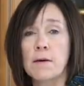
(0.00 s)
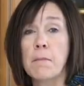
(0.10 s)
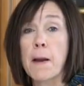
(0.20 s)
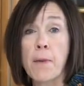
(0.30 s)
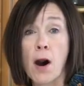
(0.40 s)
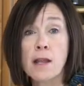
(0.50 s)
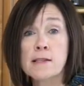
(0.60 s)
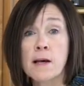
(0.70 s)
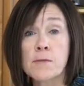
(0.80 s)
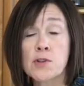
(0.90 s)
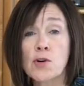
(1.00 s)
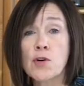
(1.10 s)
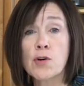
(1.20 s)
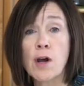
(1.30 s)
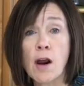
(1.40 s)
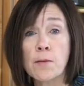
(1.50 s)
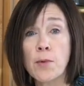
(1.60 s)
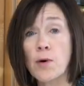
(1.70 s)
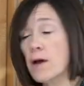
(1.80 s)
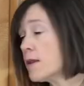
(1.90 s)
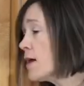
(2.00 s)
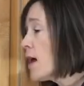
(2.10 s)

My pot has come to a good hard boil